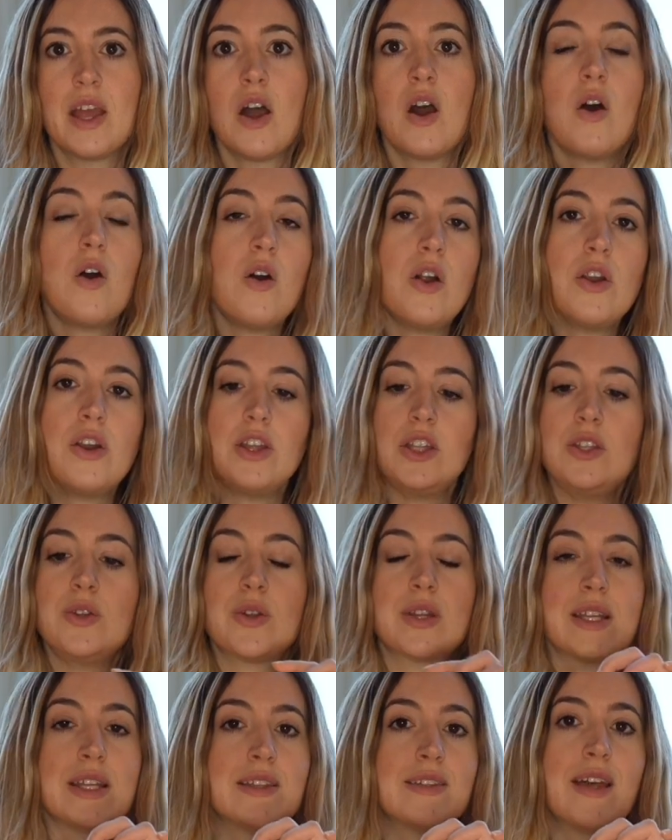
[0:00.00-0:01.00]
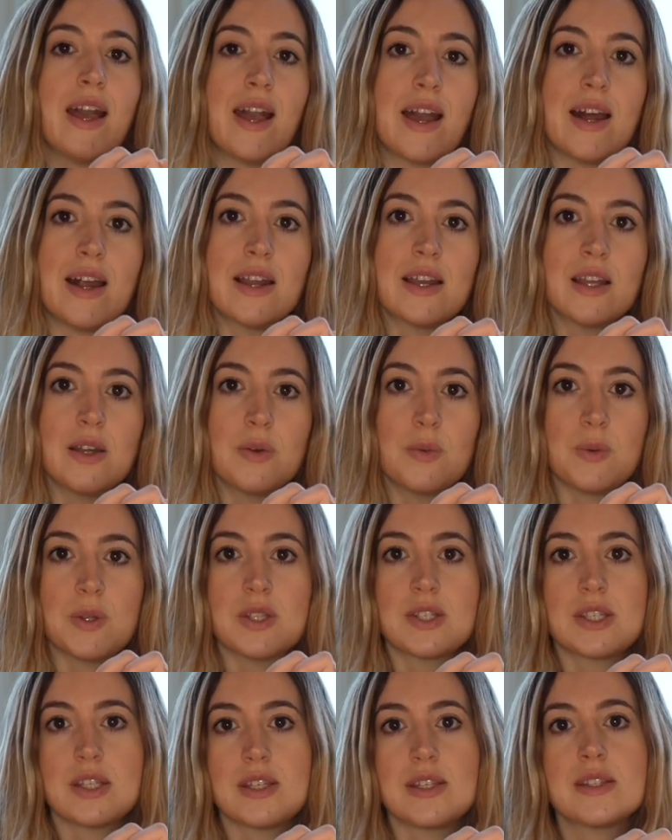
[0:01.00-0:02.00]
or you rent a car,
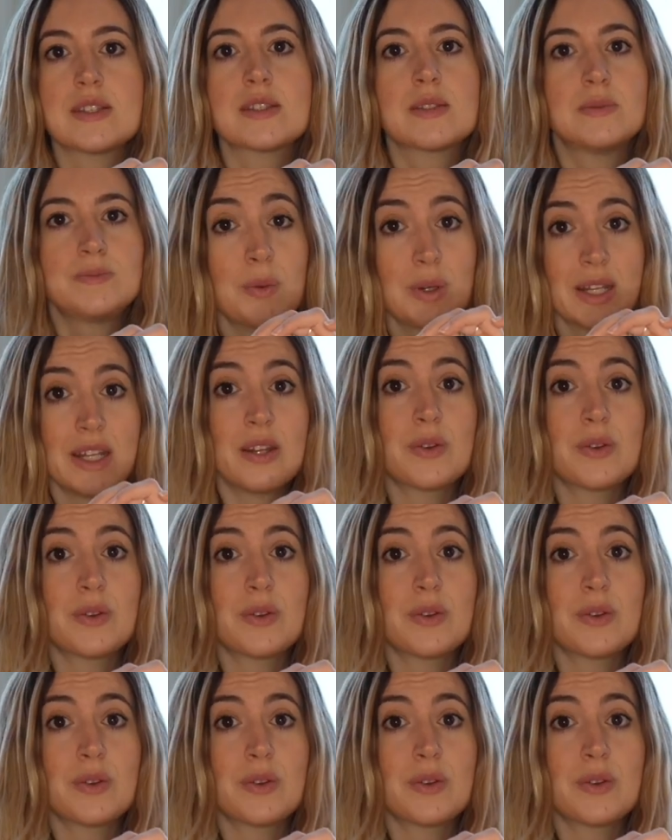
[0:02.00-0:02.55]
which is what I